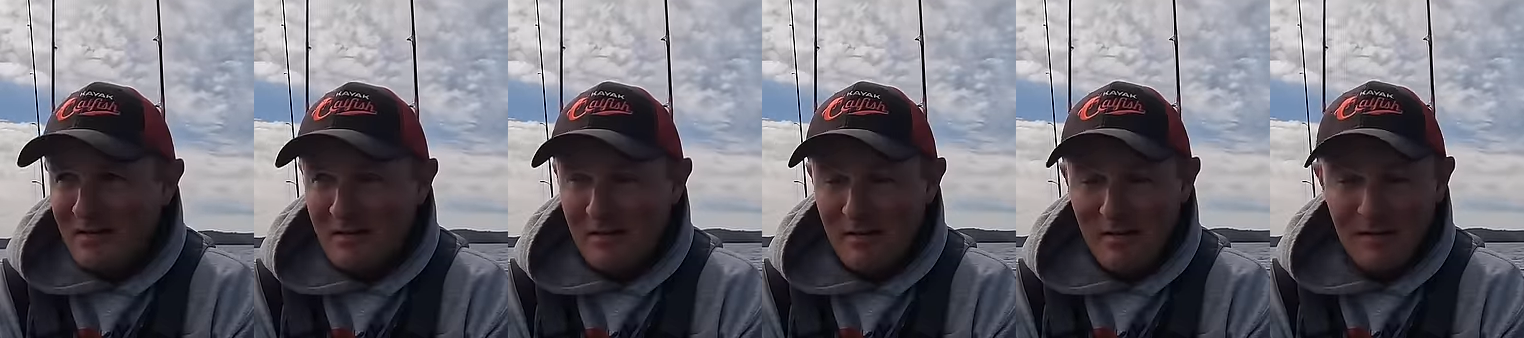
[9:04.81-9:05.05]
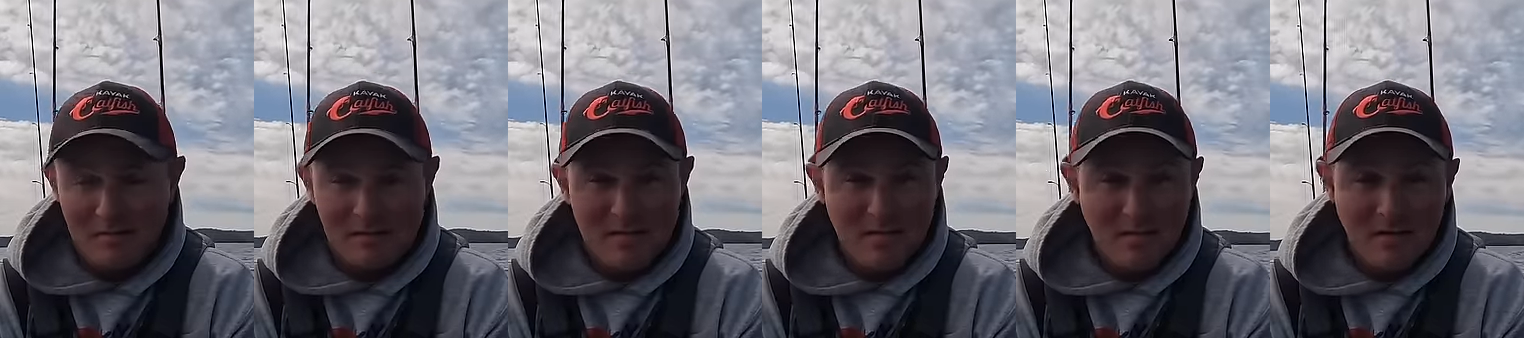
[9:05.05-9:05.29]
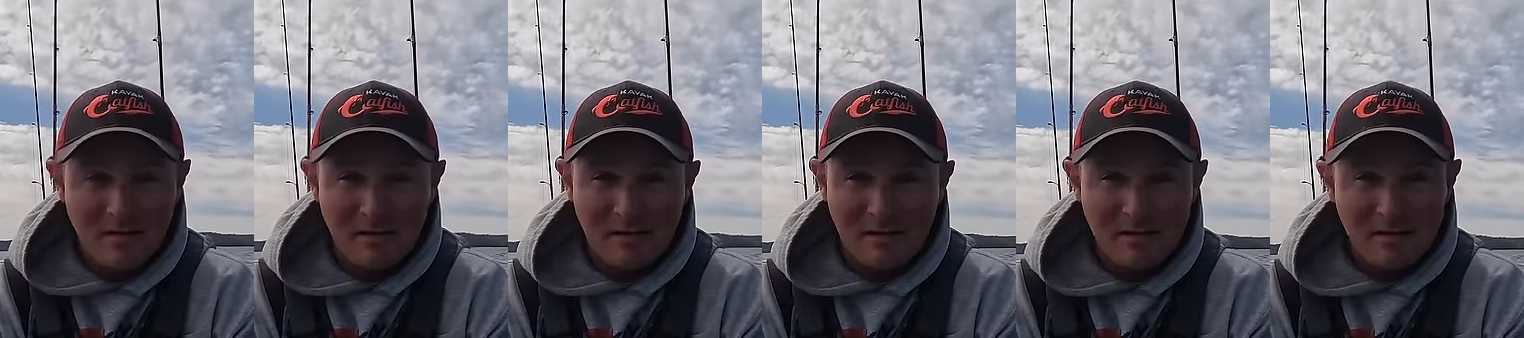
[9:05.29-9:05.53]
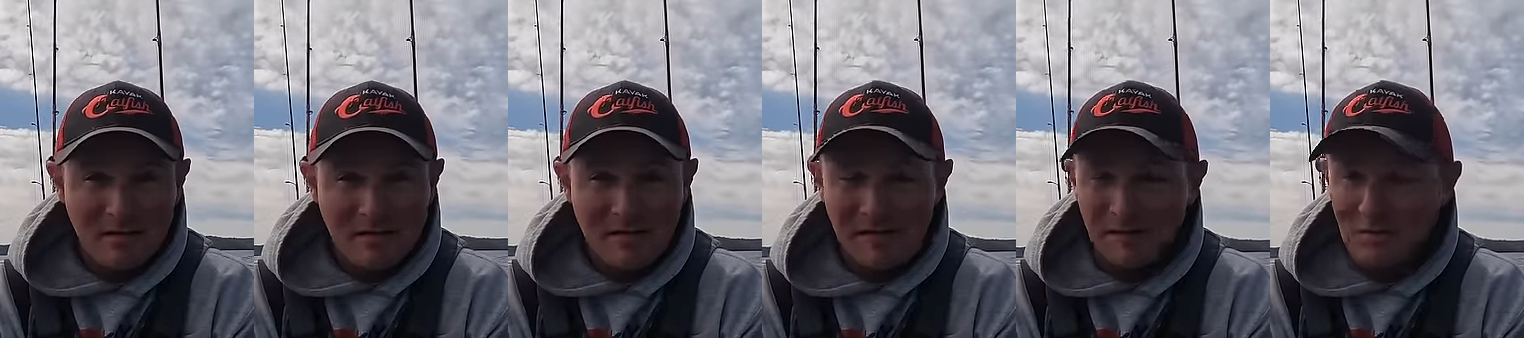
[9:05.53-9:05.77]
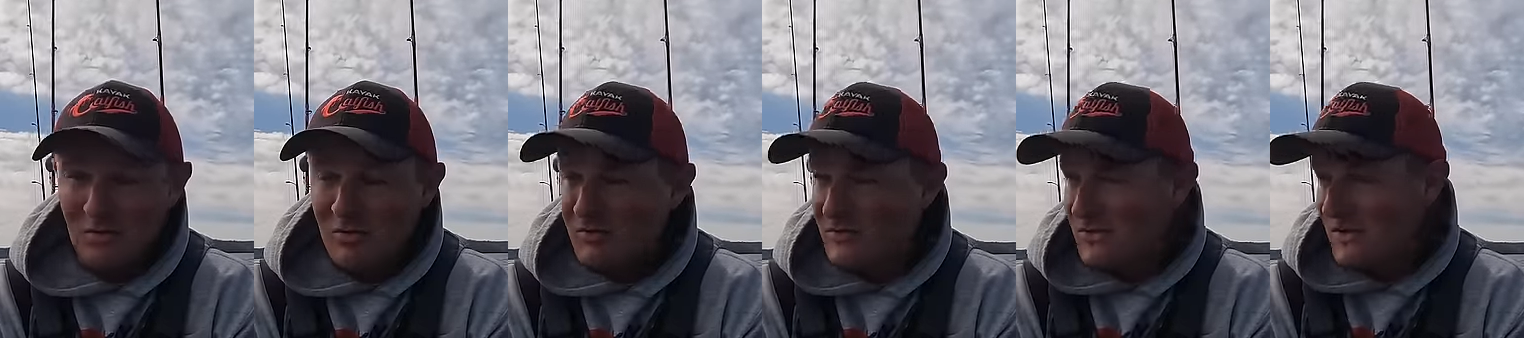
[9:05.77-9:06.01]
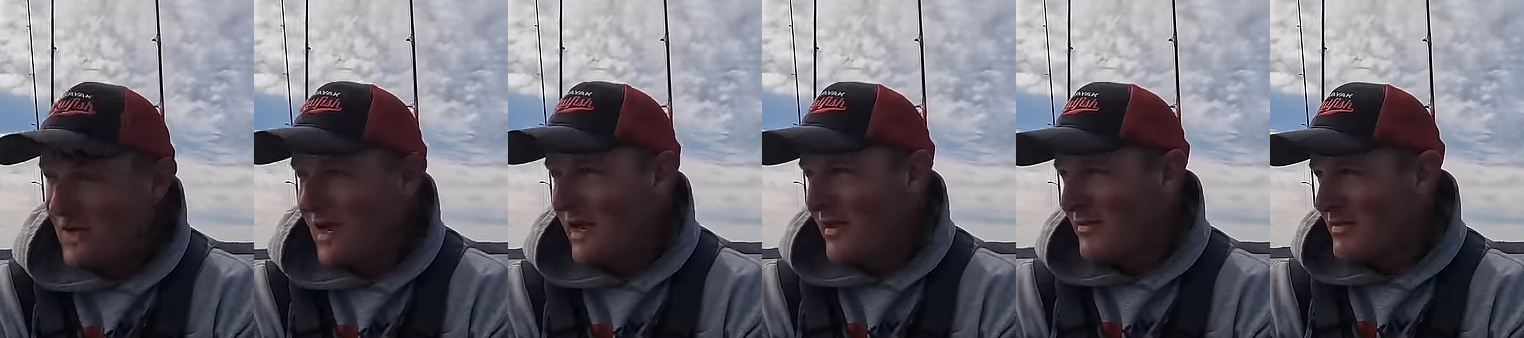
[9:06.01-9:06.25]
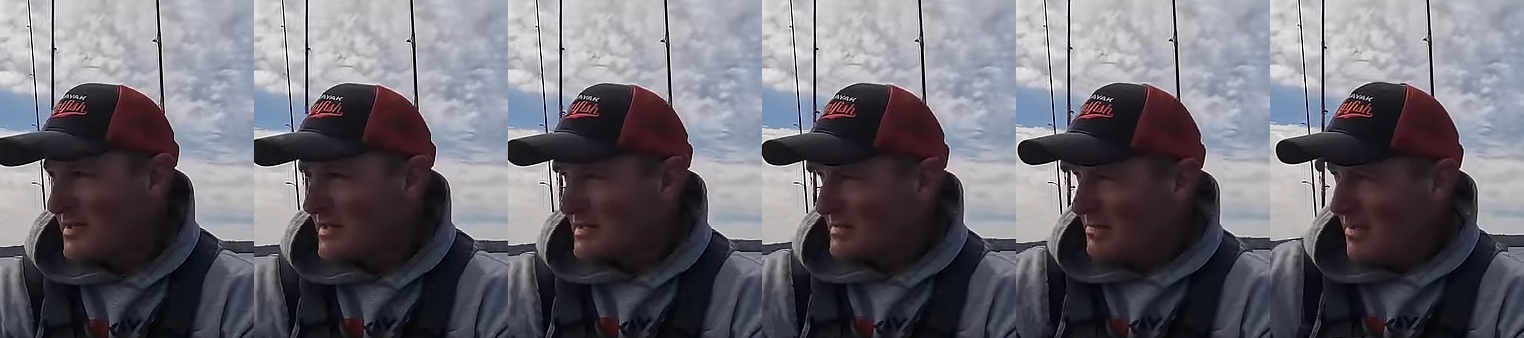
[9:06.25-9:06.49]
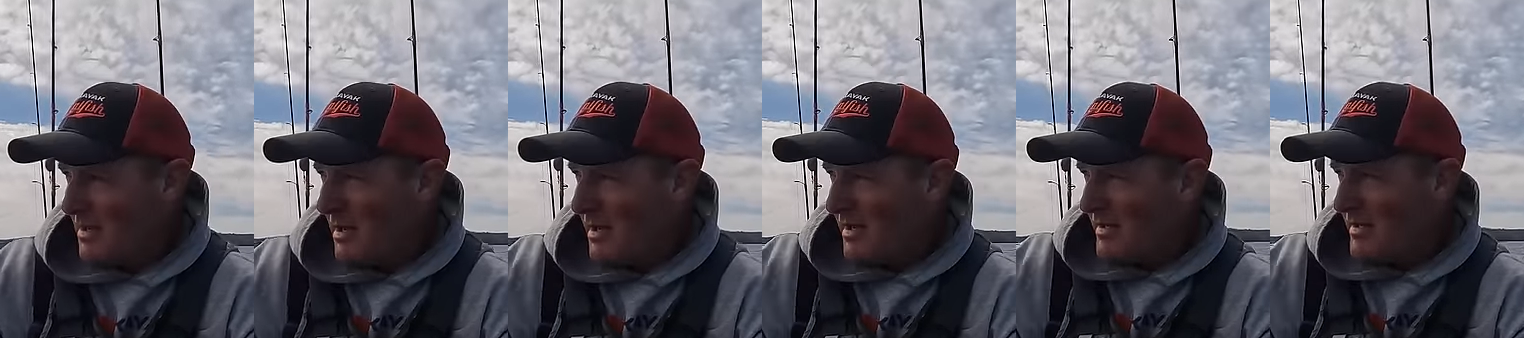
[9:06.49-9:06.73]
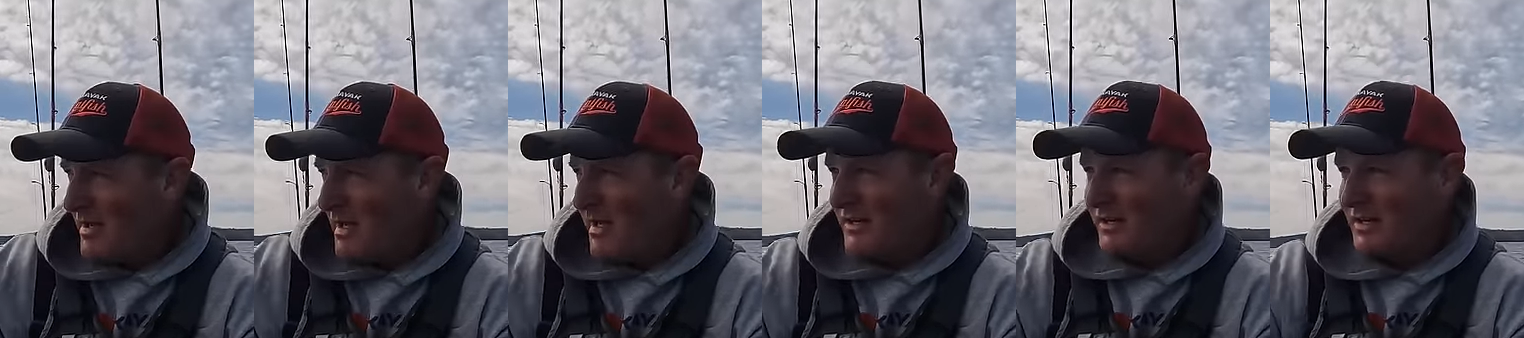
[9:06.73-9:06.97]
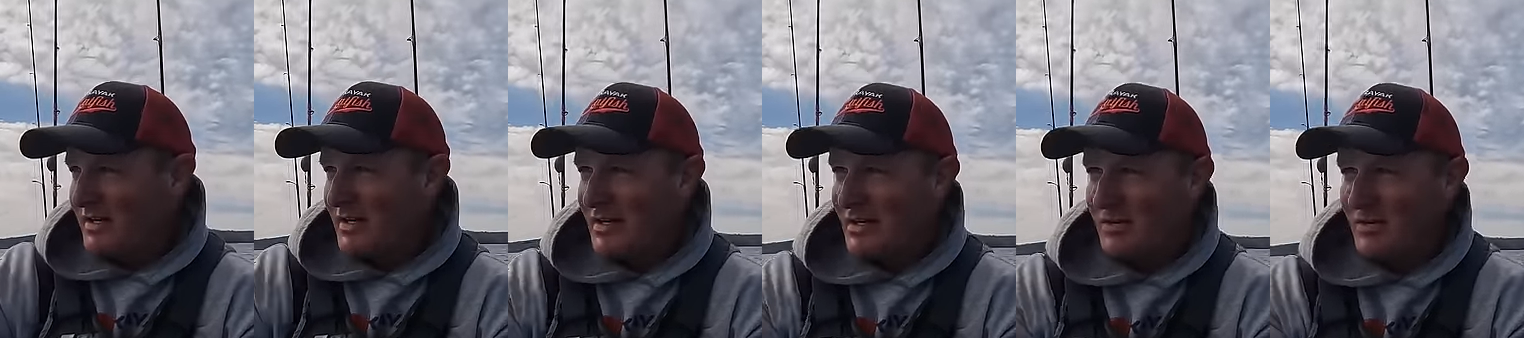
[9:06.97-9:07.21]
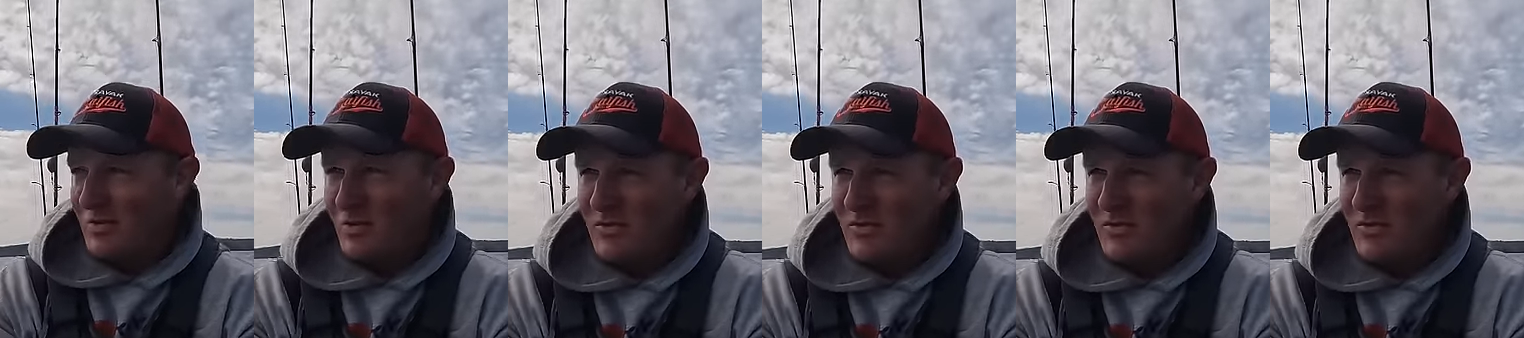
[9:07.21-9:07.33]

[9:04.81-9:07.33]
I was like, I'm gonna try this spot down here.